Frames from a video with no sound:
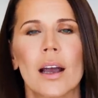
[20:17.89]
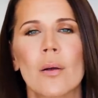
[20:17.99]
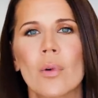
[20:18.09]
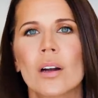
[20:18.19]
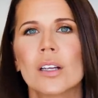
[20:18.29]
I
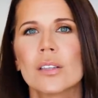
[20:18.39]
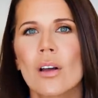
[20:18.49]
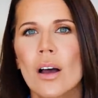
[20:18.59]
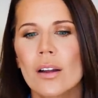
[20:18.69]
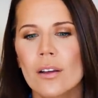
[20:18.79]
want a
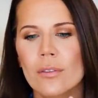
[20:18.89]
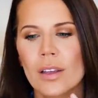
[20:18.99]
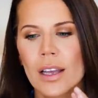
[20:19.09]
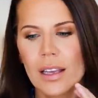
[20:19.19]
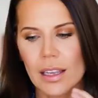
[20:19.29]
lot of
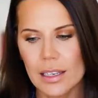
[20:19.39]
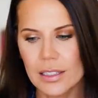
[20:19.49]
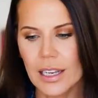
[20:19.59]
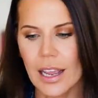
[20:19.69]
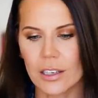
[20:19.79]

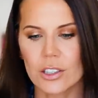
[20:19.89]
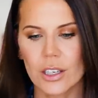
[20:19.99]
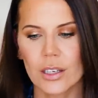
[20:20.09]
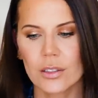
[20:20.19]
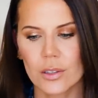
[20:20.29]

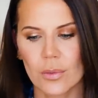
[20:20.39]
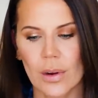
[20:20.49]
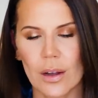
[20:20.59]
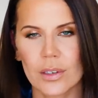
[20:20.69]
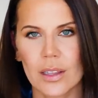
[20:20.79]
intention
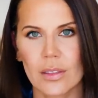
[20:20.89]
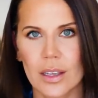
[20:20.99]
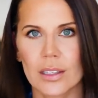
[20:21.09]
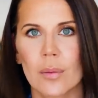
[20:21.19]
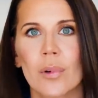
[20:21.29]
surrounding
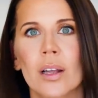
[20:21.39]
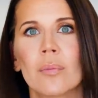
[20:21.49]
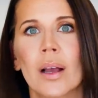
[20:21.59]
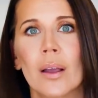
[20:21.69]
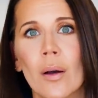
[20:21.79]
things I bring in
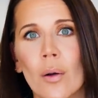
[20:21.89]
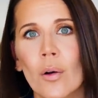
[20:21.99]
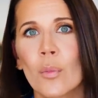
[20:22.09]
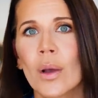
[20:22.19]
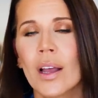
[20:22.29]
my
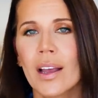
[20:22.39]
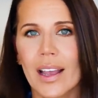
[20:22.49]
home,